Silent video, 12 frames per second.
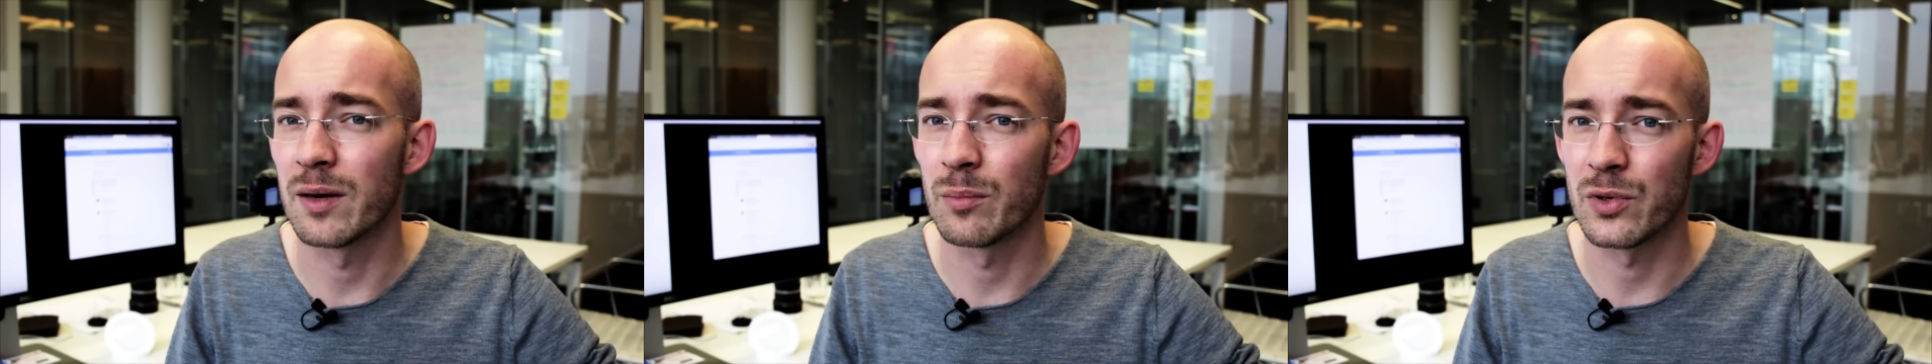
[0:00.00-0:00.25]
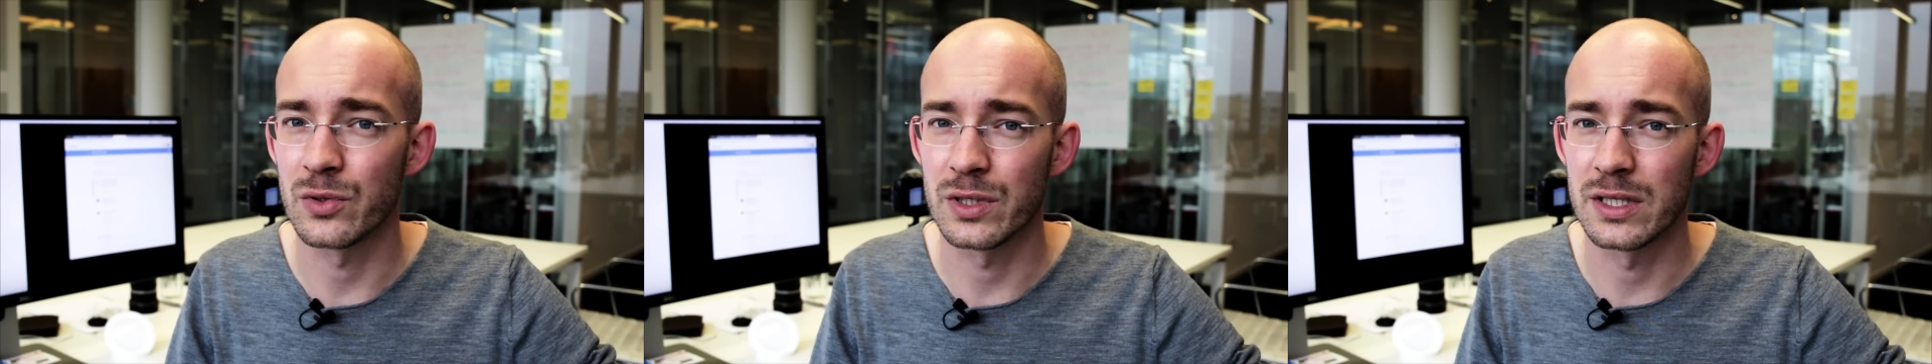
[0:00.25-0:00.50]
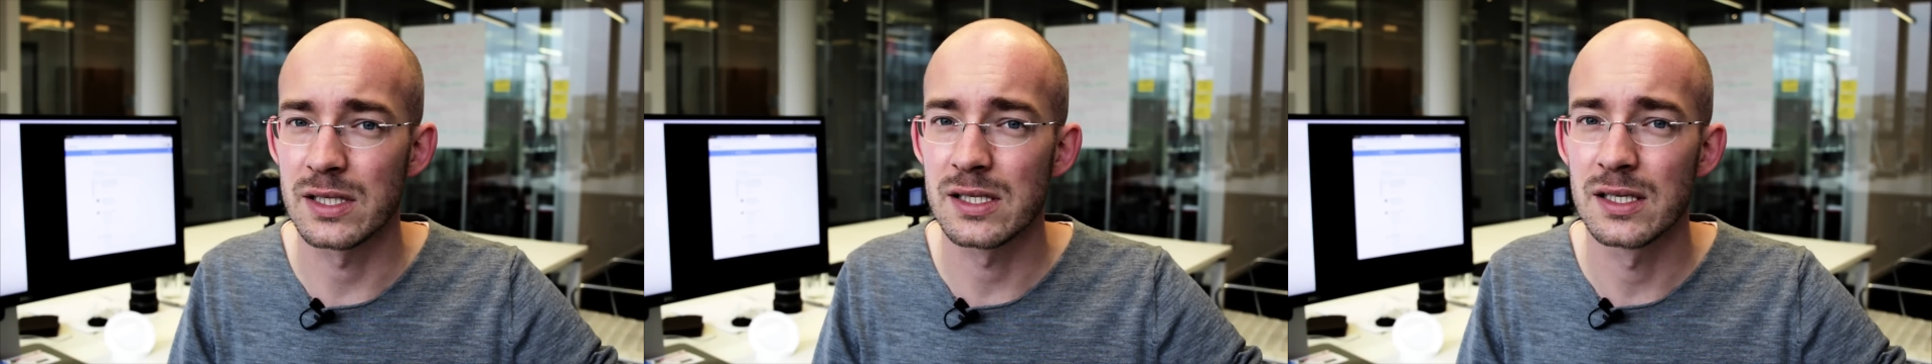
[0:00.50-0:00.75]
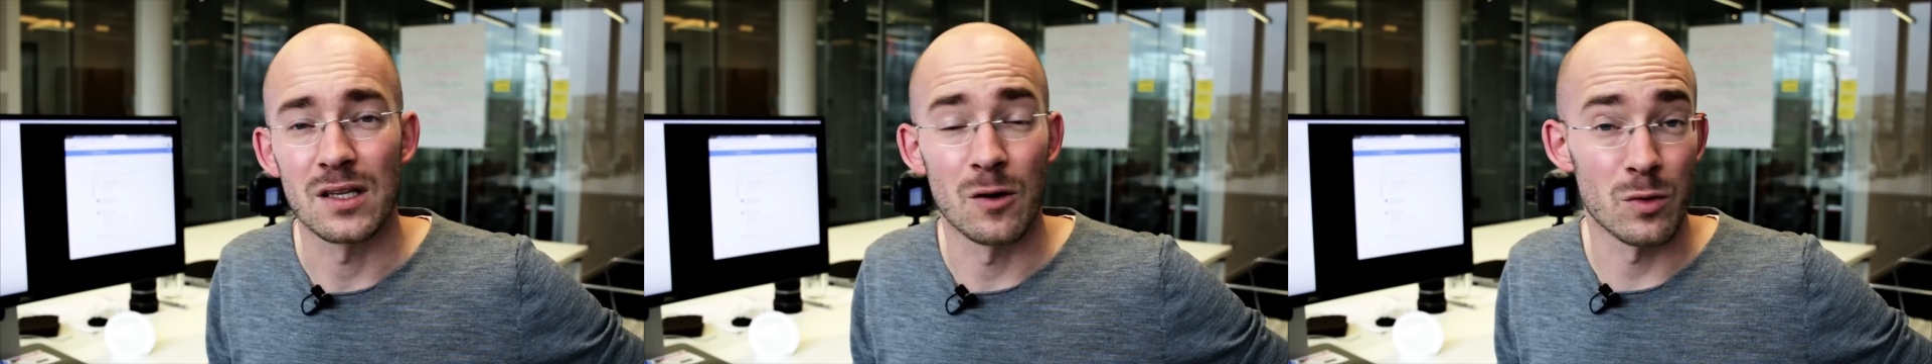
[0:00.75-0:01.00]

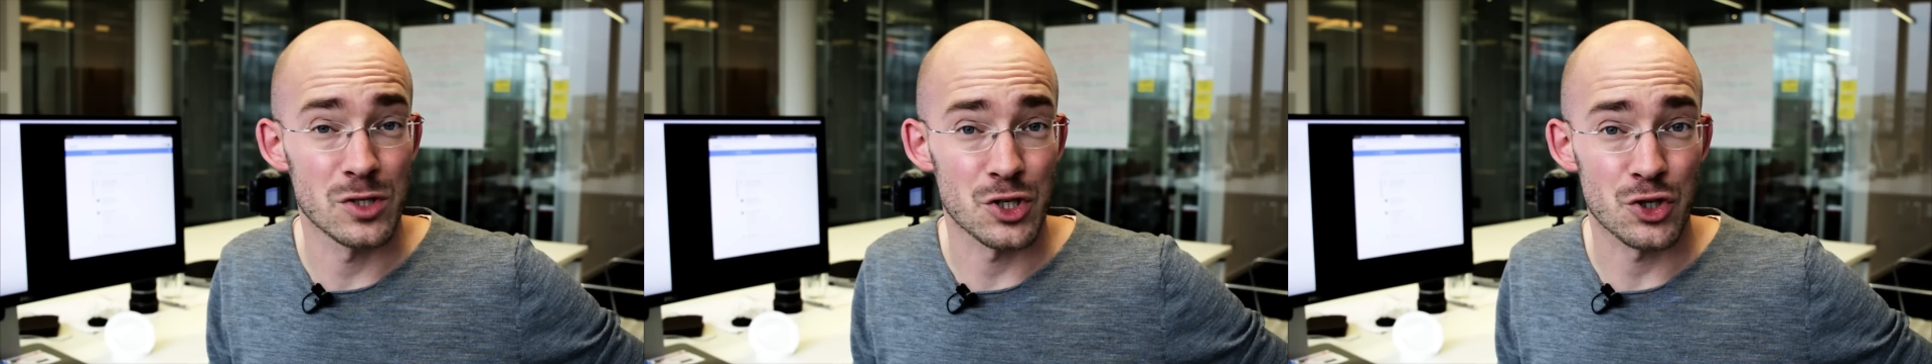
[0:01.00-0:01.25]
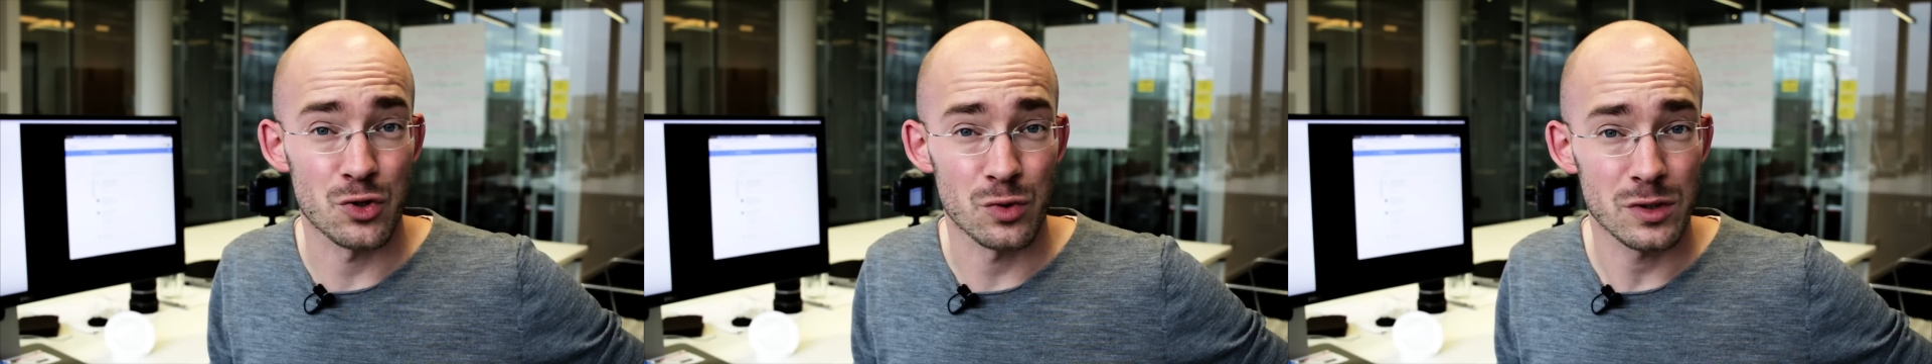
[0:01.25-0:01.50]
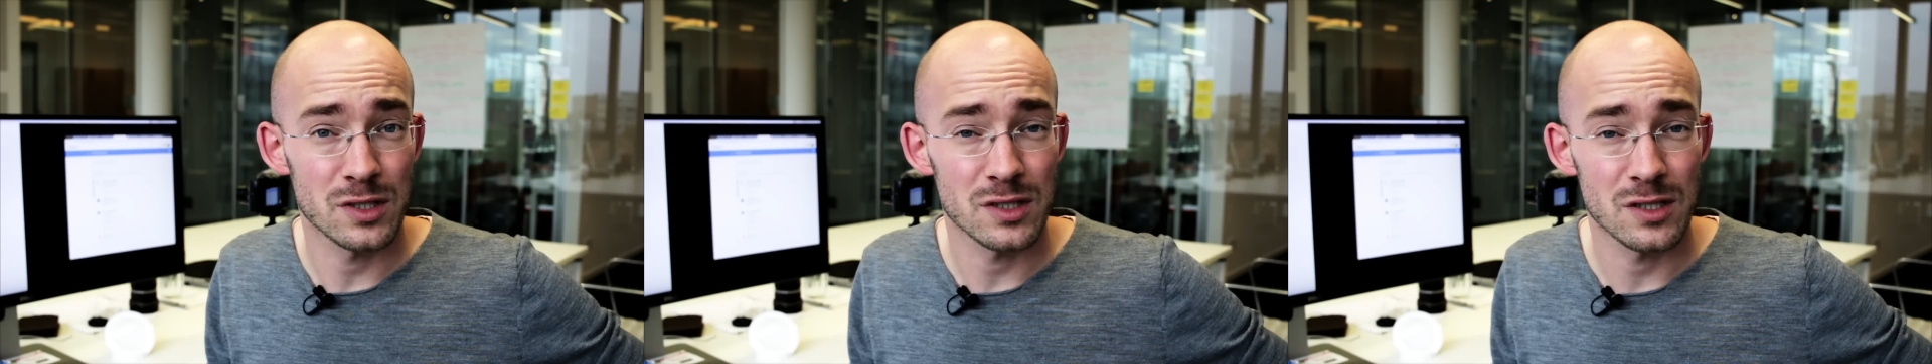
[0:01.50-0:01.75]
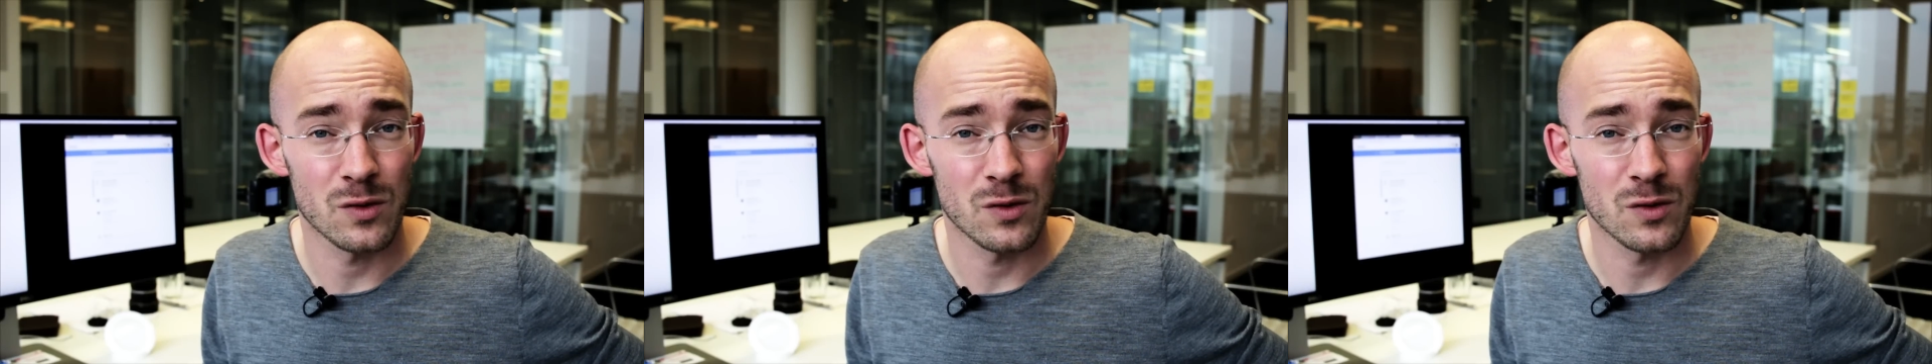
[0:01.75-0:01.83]
employees. That was a short